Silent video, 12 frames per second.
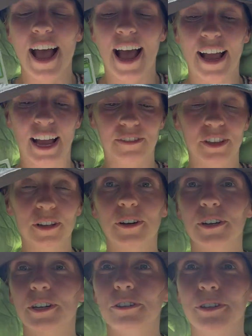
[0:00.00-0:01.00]
I have the
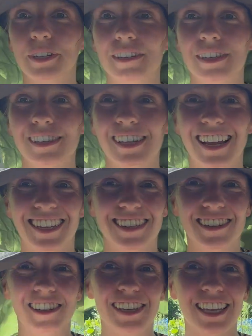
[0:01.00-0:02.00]
longer growing season I can
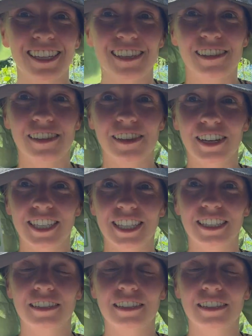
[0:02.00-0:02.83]
still get these started.